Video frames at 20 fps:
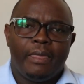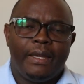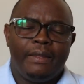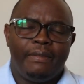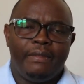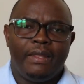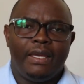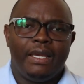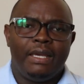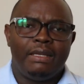
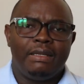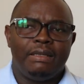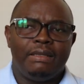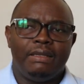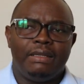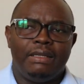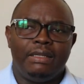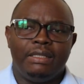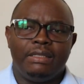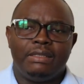and
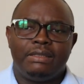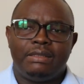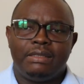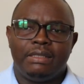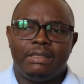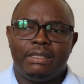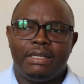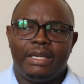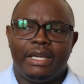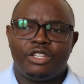then it
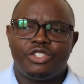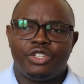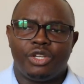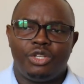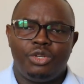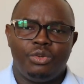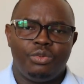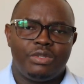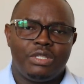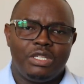
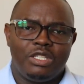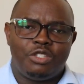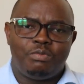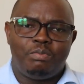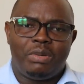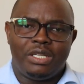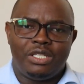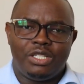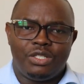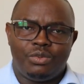executes its
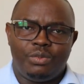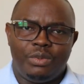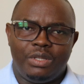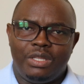budget